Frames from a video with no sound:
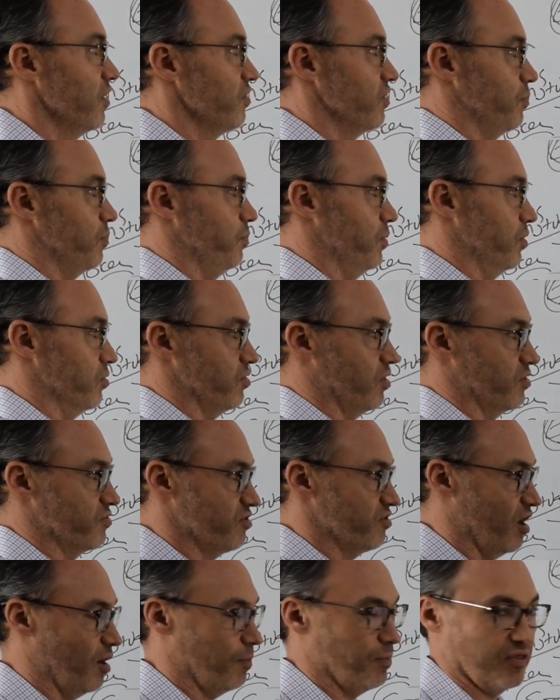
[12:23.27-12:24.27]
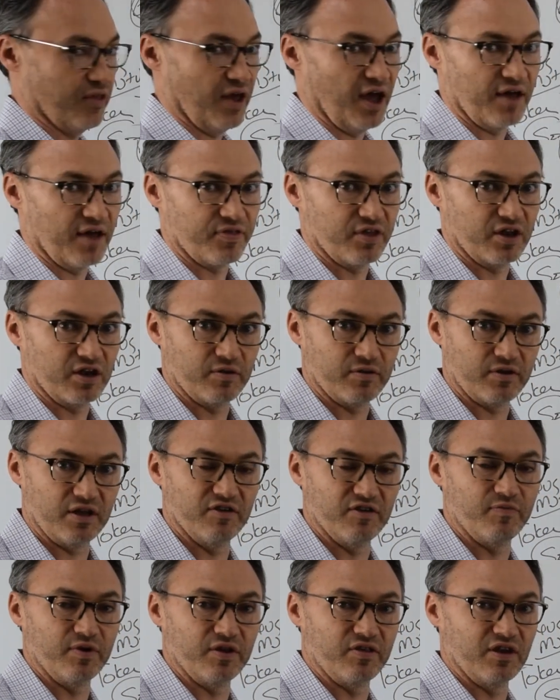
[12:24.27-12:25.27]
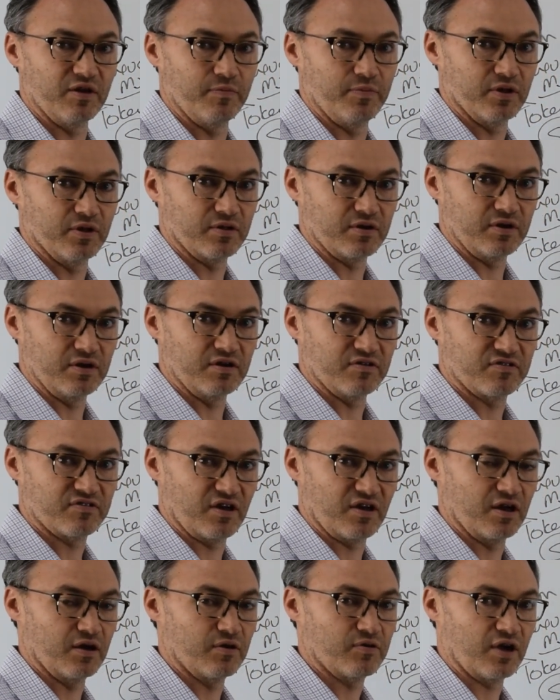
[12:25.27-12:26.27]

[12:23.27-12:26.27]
that build on top of that, that give me the ability to say,